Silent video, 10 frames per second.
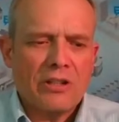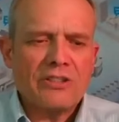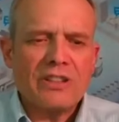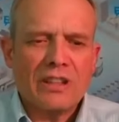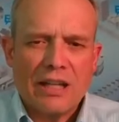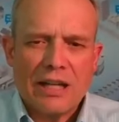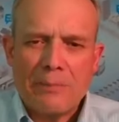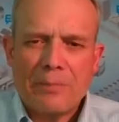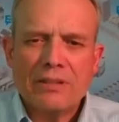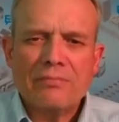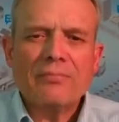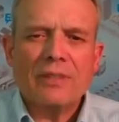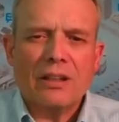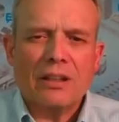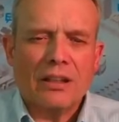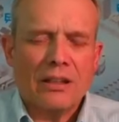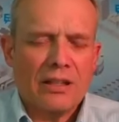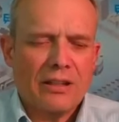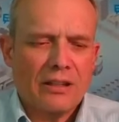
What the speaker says: We are seeing it happen. Again,